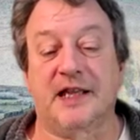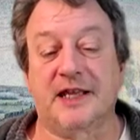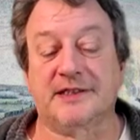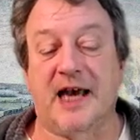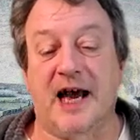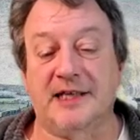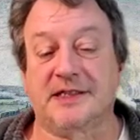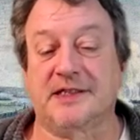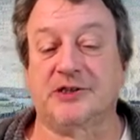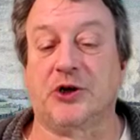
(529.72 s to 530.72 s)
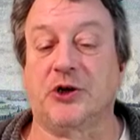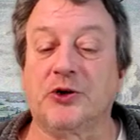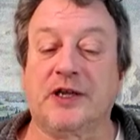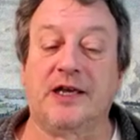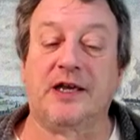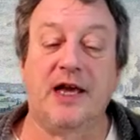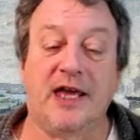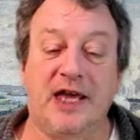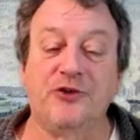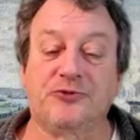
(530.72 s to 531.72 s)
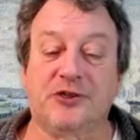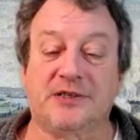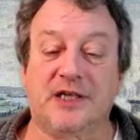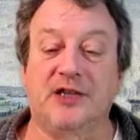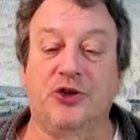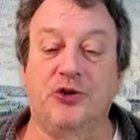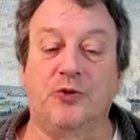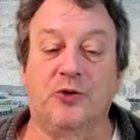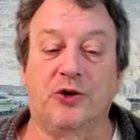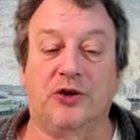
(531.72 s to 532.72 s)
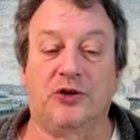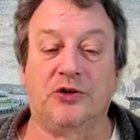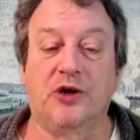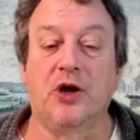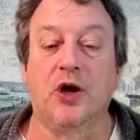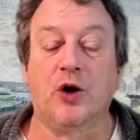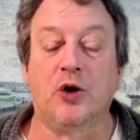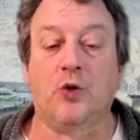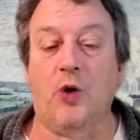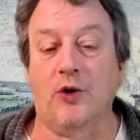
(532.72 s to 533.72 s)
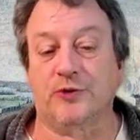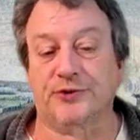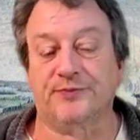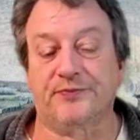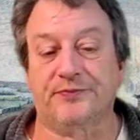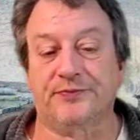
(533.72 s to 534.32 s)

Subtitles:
de las Casas' early interest in the New World. Quote,